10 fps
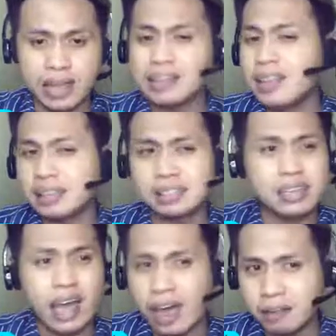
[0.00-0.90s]
and that's
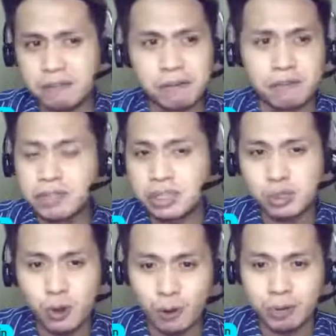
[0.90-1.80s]
the end of the
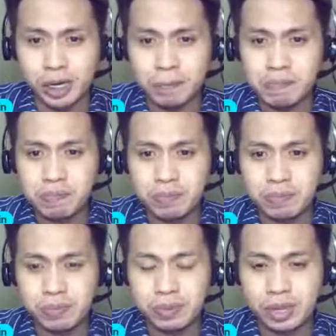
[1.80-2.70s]
story.
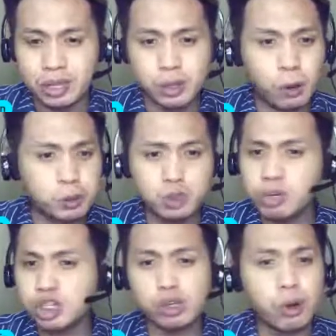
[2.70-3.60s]
No
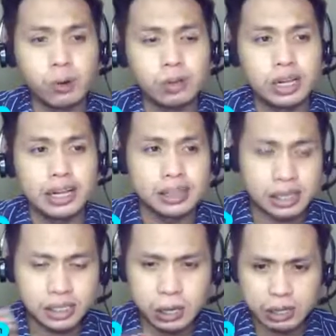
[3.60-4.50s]
switch role. The
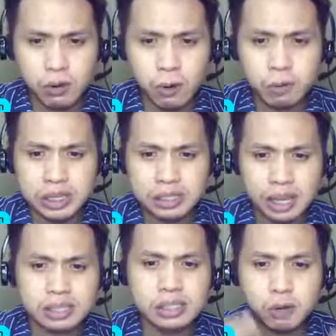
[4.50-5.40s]
sender only
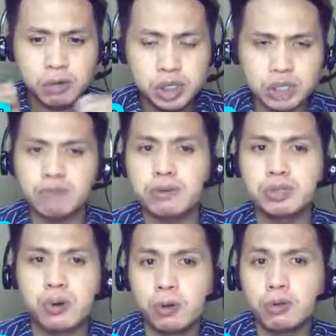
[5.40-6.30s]
sends, the
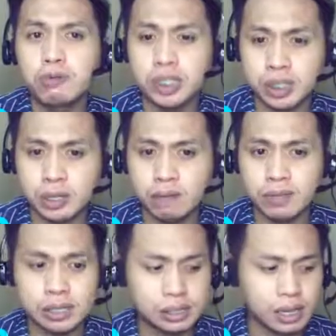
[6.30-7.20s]
receivers only receive.
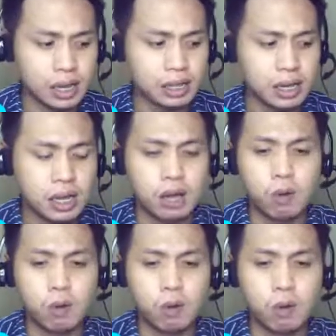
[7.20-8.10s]
That's it.
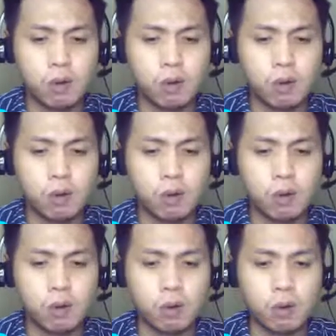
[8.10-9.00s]
Why?
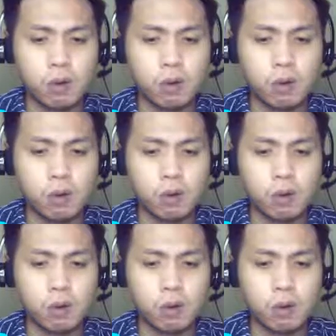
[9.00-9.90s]
Because here,
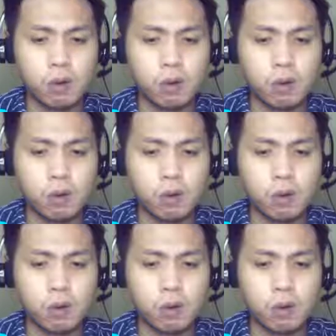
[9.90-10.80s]
there is
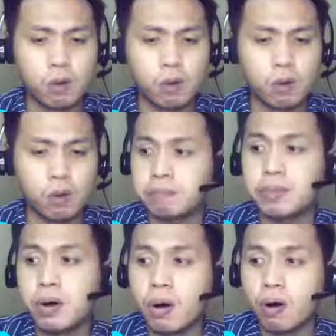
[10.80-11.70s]
no concept
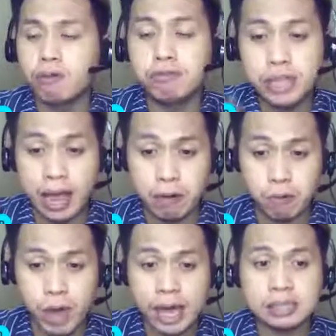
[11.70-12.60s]
of
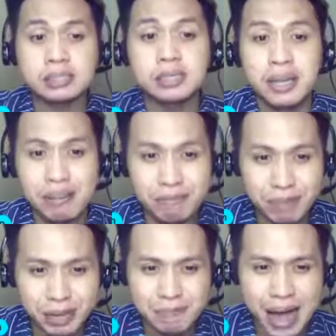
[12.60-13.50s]
direct
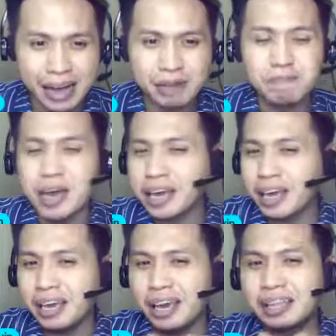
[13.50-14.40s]
feedback,
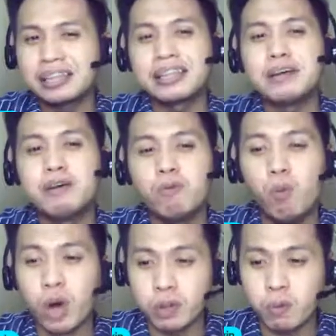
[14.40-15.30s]
making it
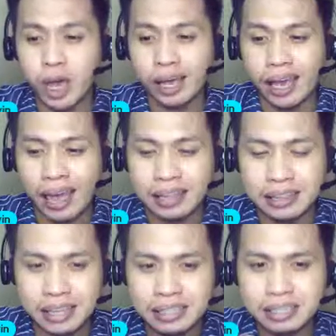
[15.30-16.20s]
one way. And
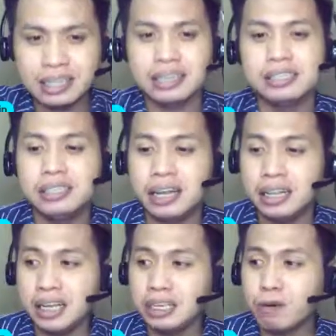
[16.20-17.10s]
this is the
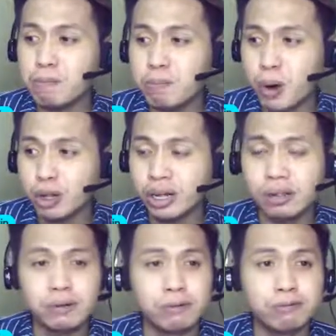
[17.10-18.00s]
linear
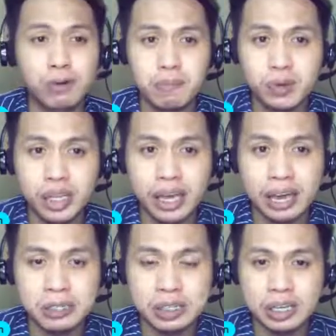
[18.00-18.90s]
model of
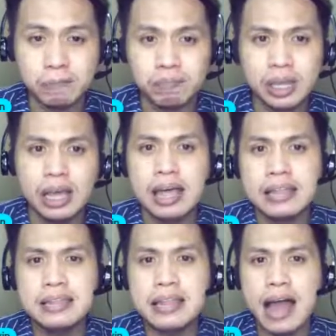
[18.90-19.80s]
communication.
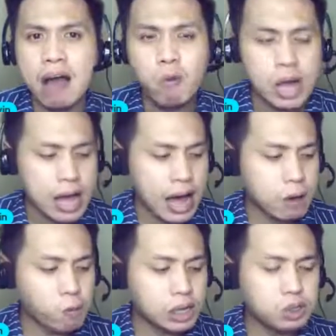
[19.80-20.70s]
Now, I
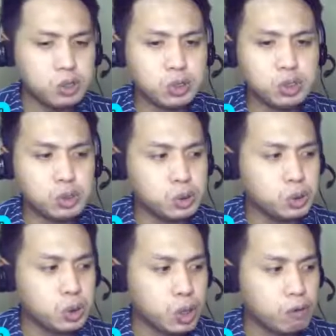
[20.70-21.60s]
want you
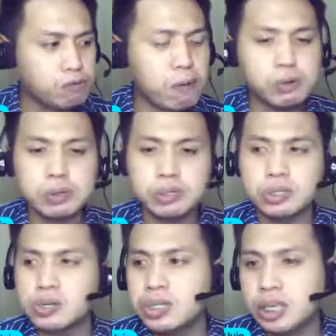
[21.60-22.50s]
to focus
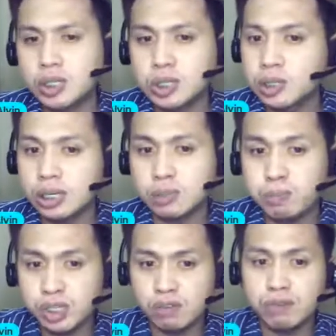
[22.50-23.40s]
on this
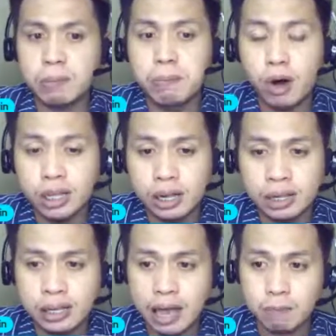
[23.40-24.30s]
specific model
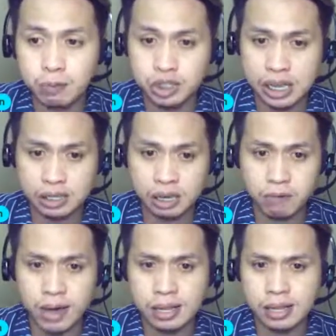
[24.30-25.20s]
that I'm presenting
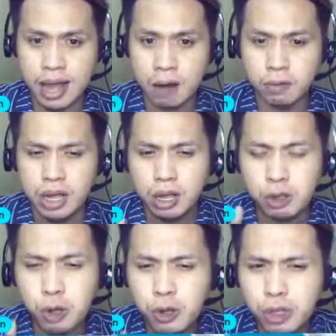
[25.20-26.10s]
right now.
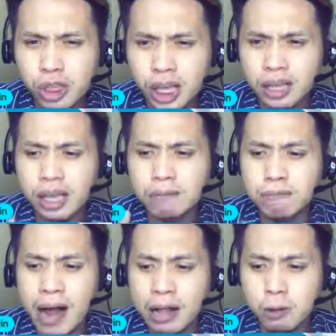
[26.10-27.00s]
Do you think it
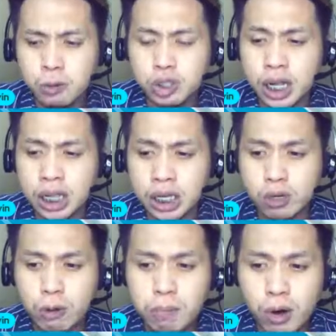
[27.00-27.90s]
follows the
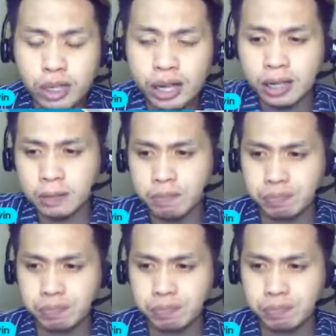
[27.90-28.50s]
linear model?